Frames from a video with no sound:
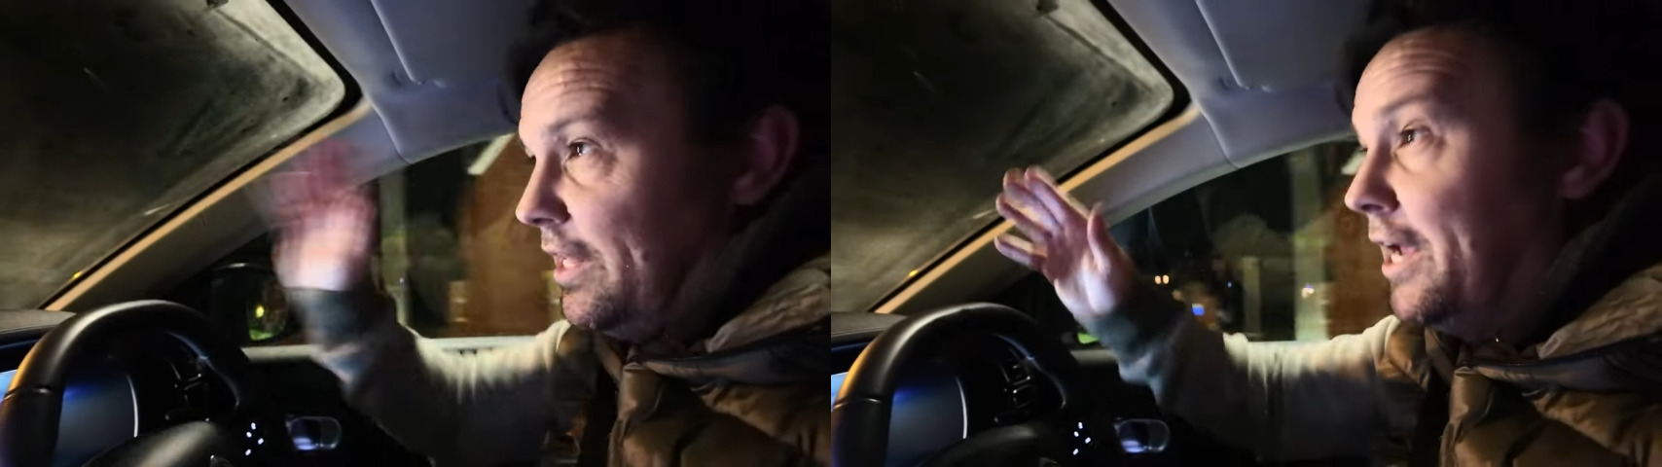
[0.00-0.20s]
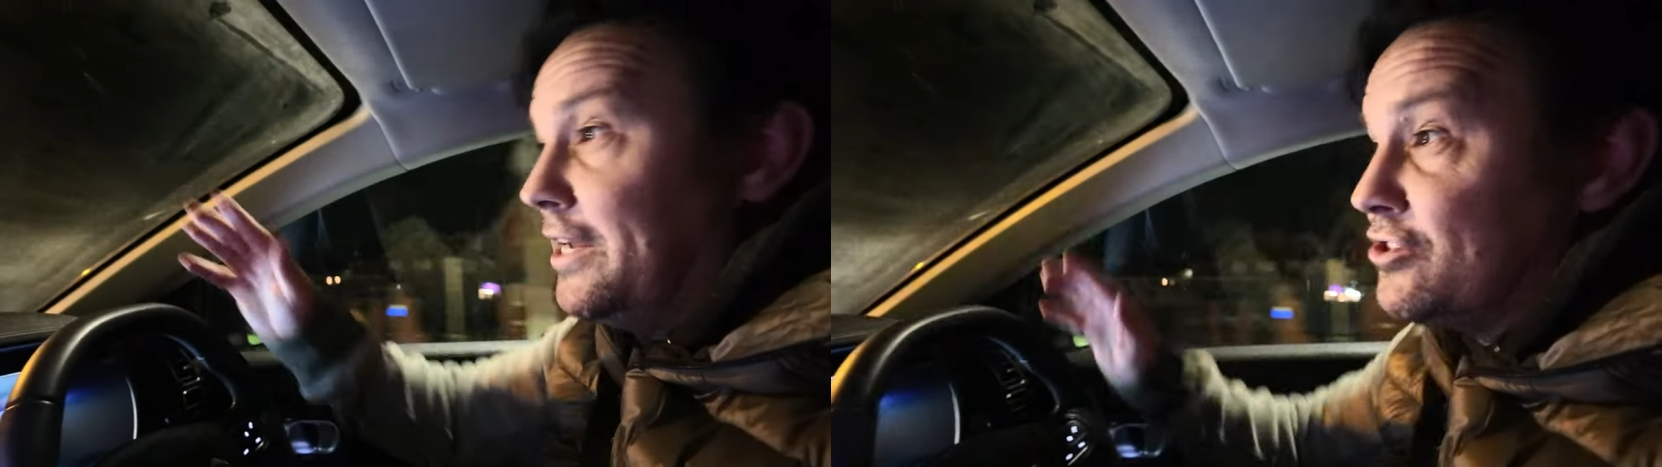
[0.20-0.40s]

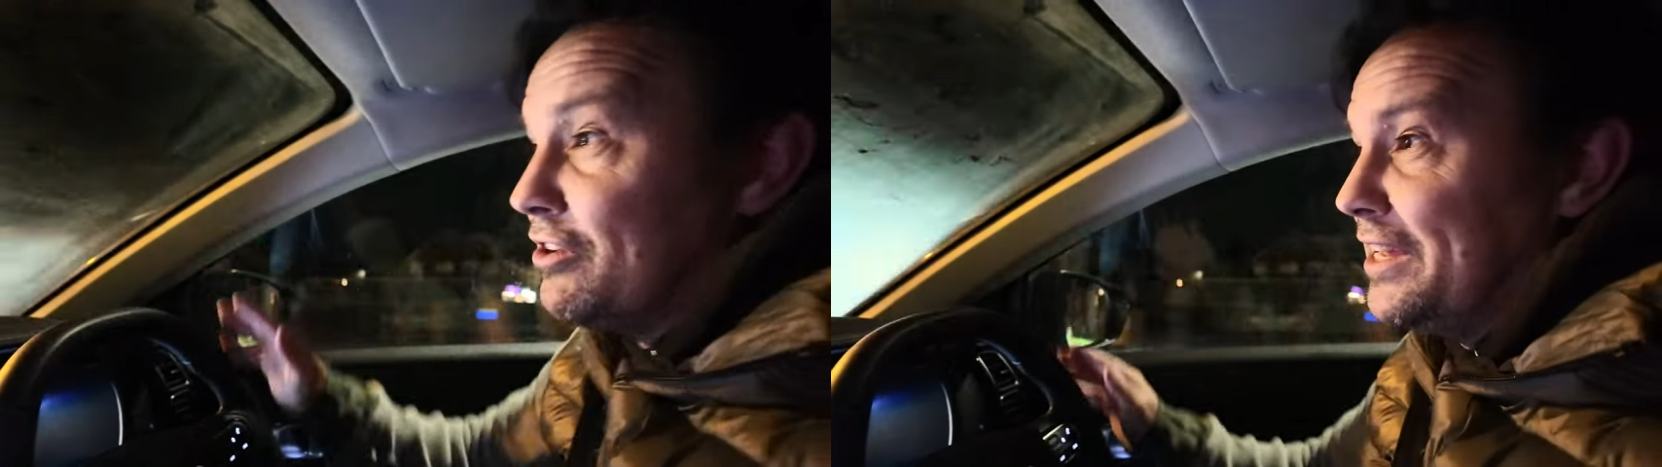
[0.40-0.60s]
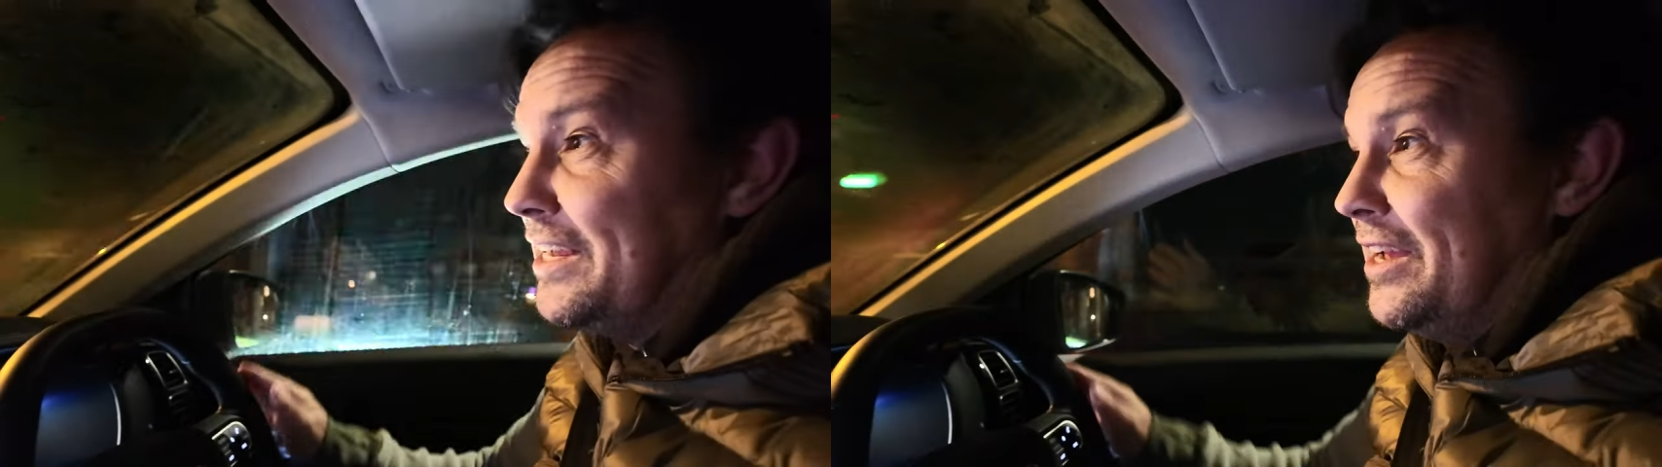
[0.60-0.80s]

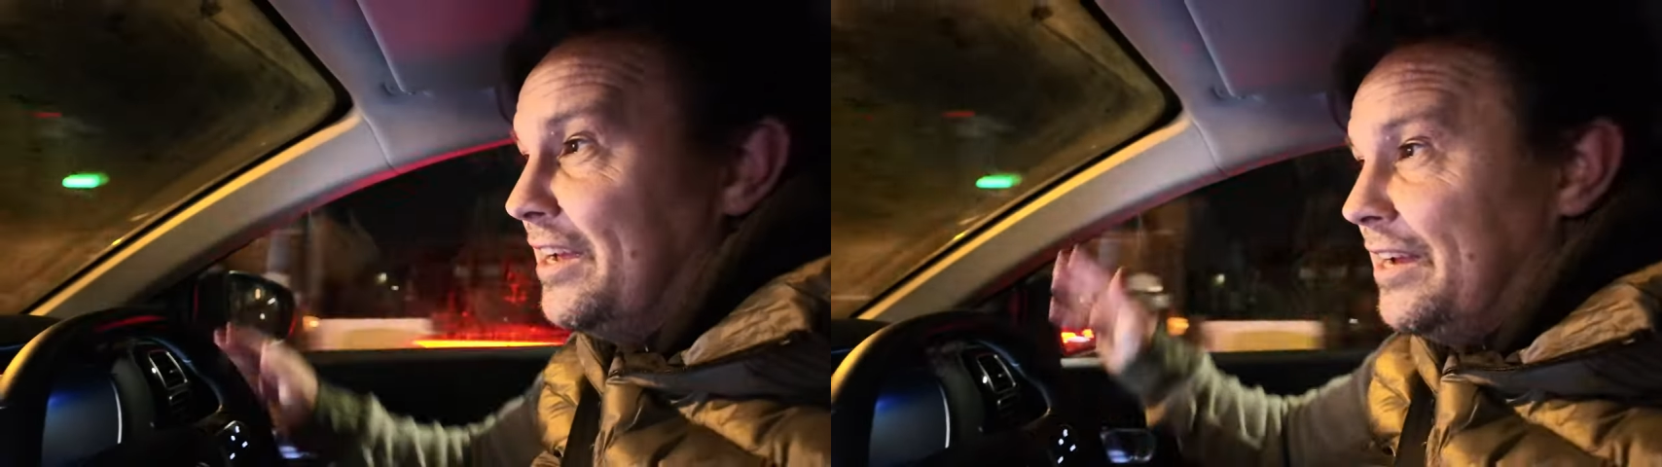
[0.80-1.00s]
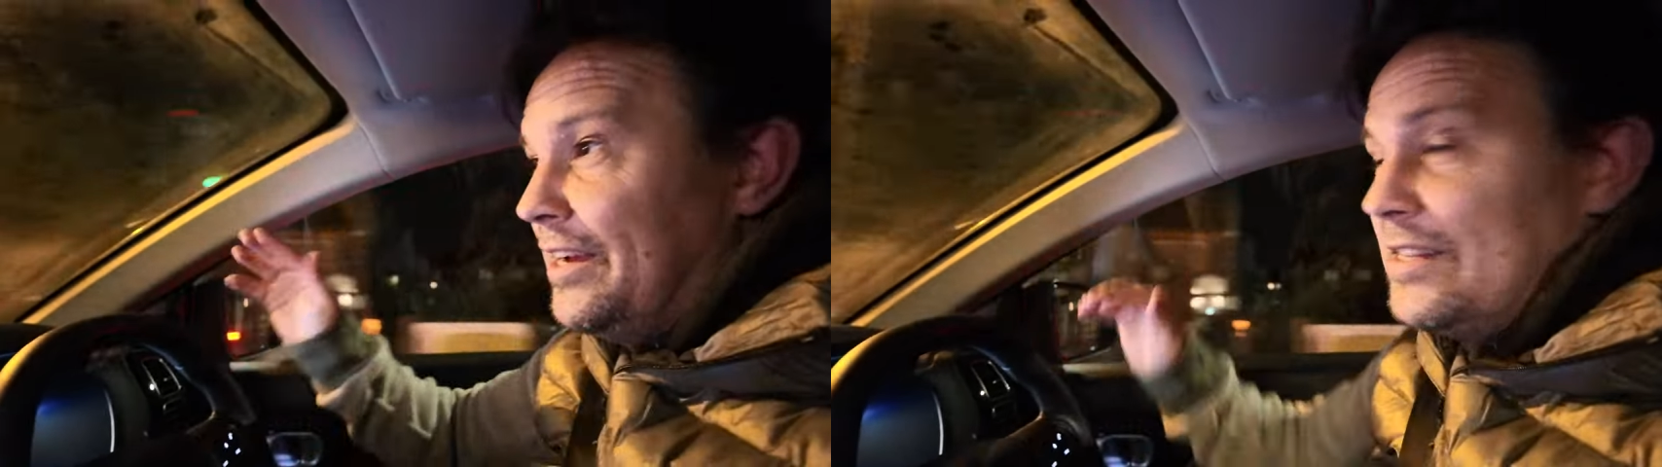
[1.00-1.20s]
literally
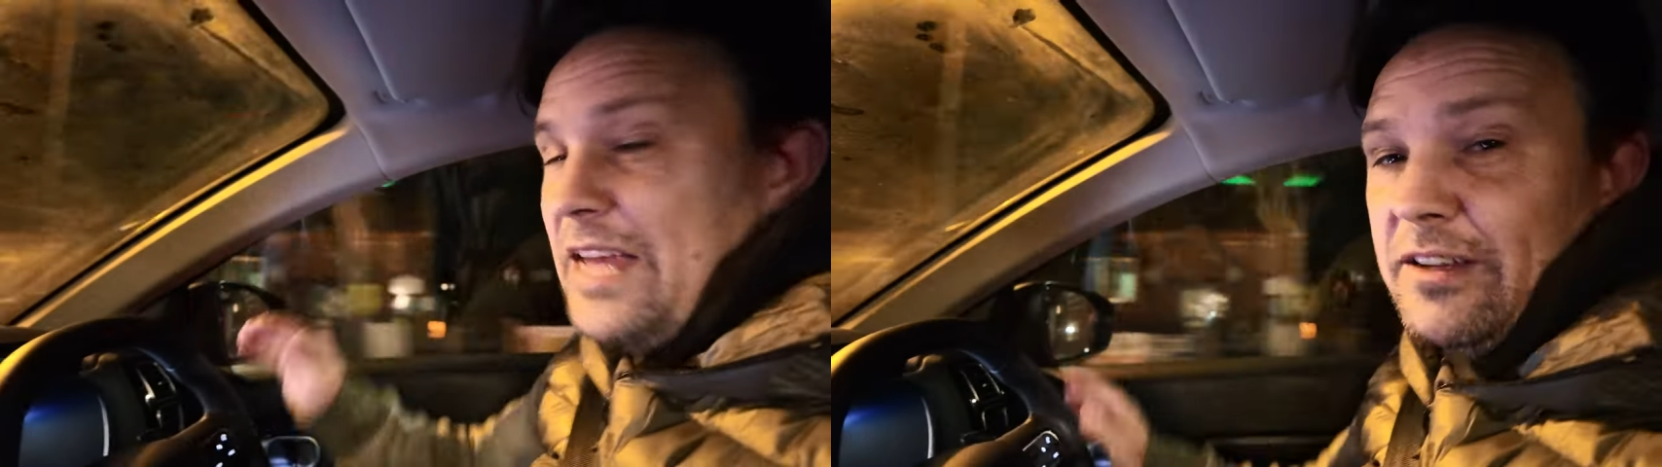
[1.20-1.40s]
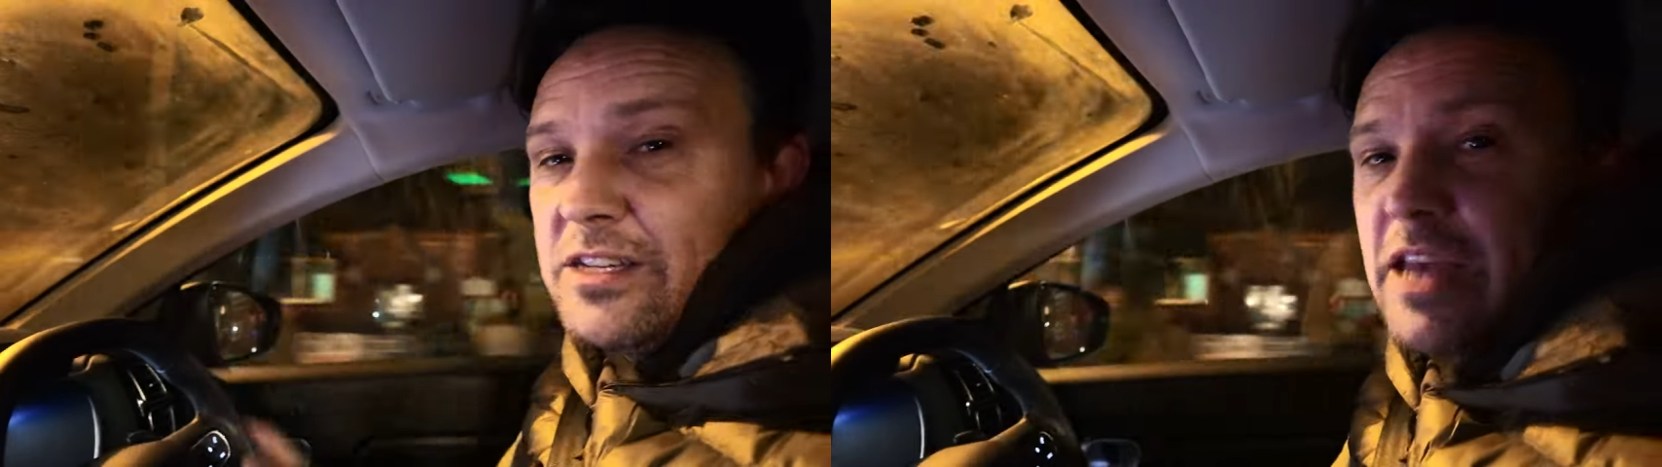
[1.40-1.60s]

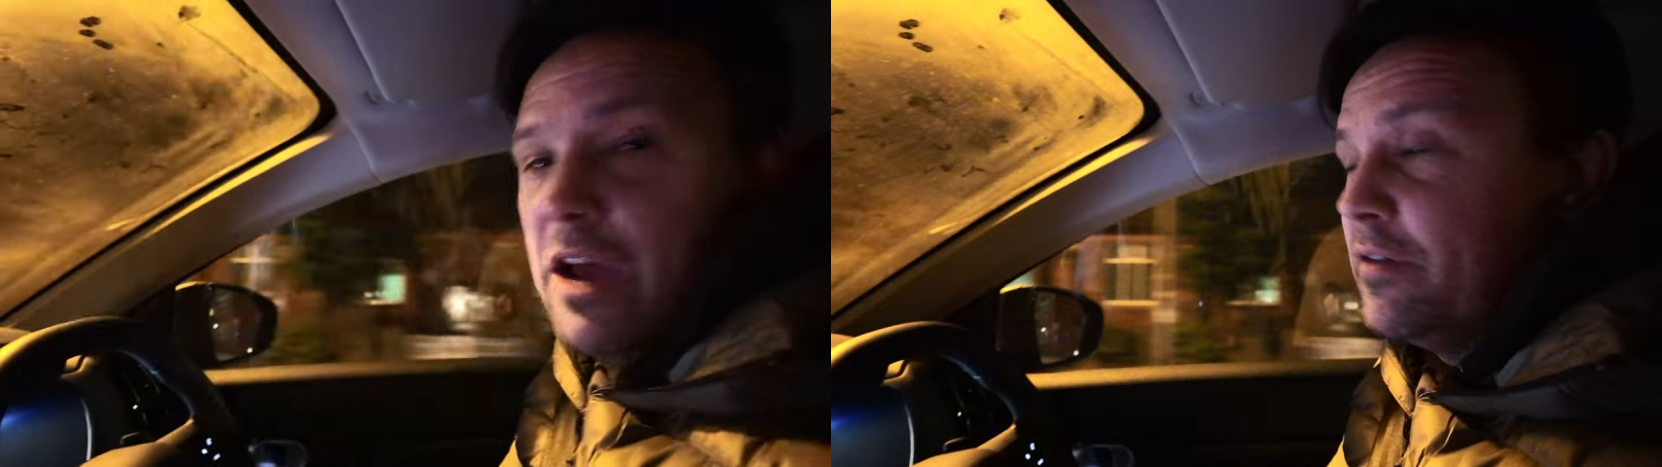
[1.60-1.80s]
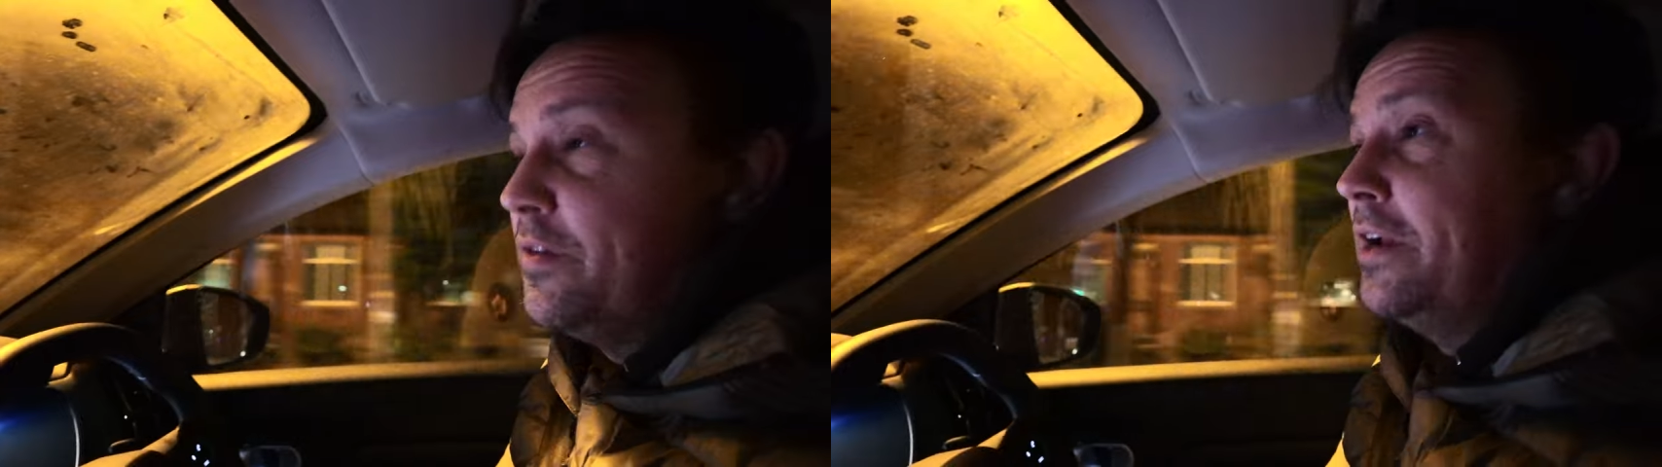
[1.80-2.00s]
down the
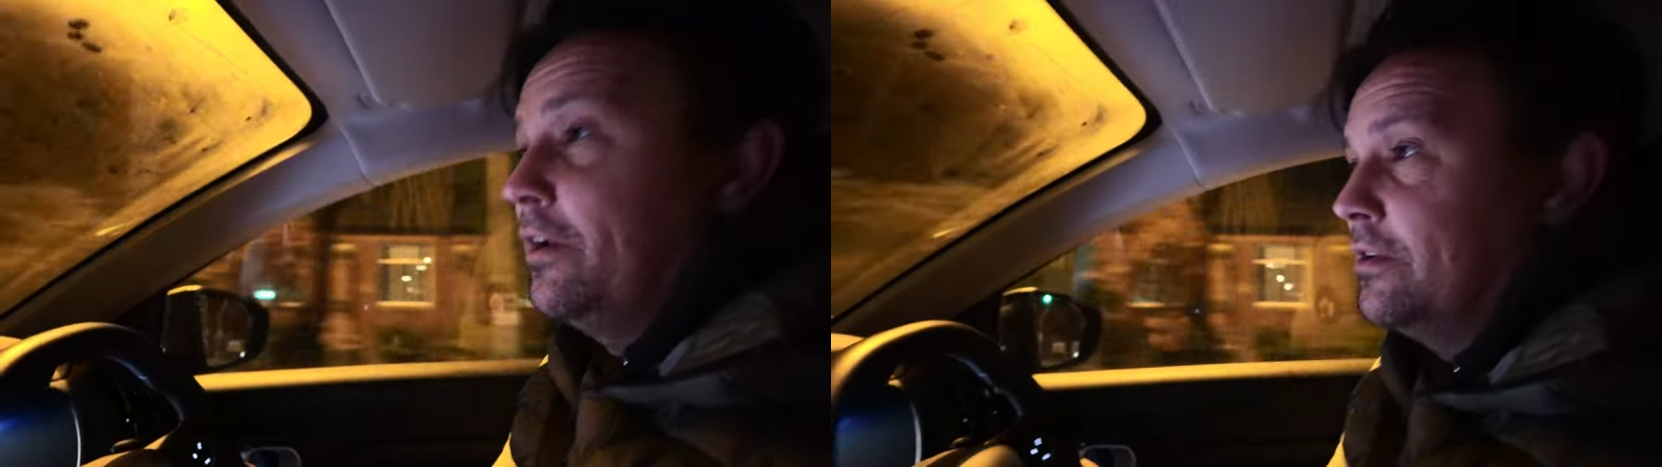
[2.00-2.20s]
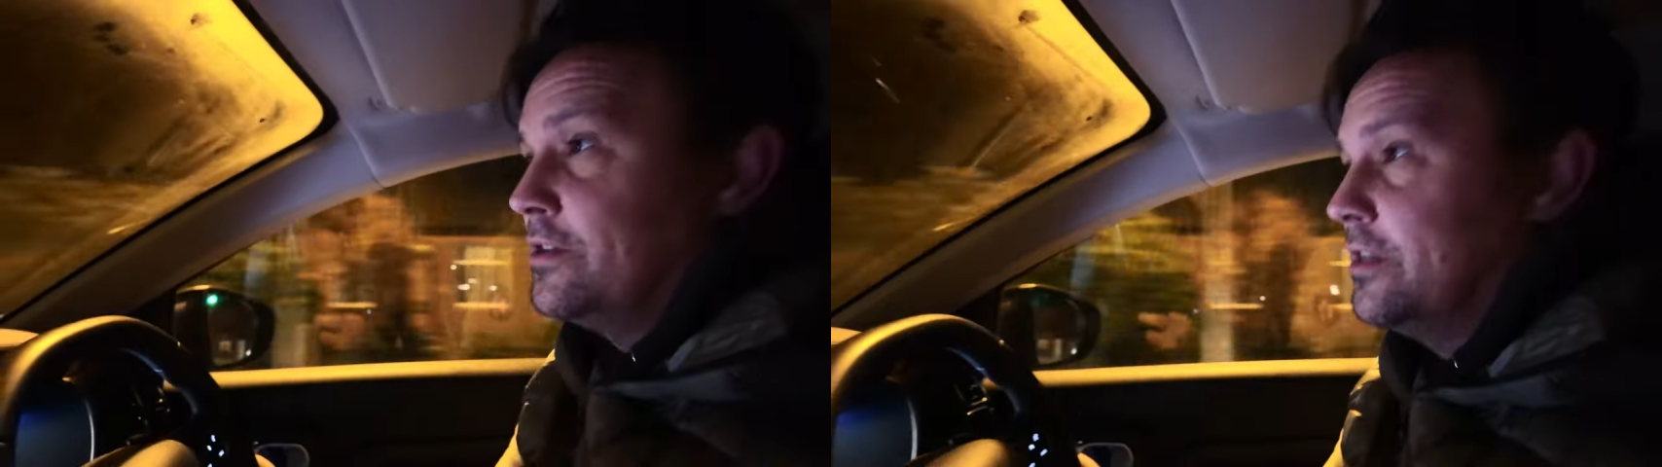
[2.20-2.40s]
south of
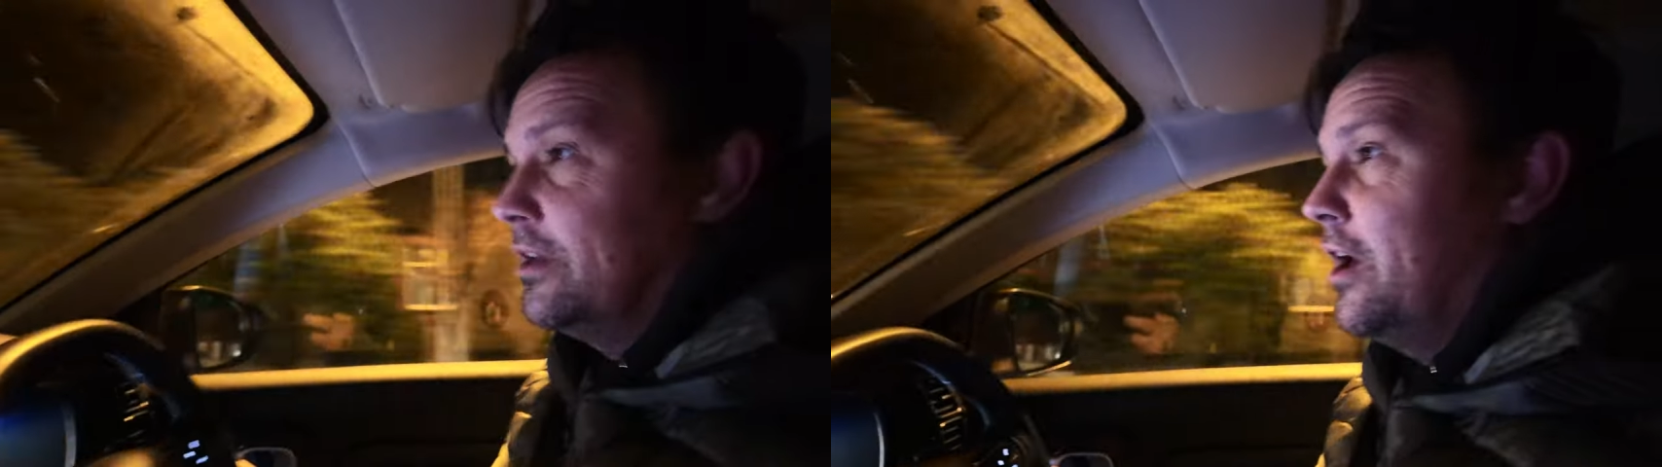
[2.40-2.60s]
England.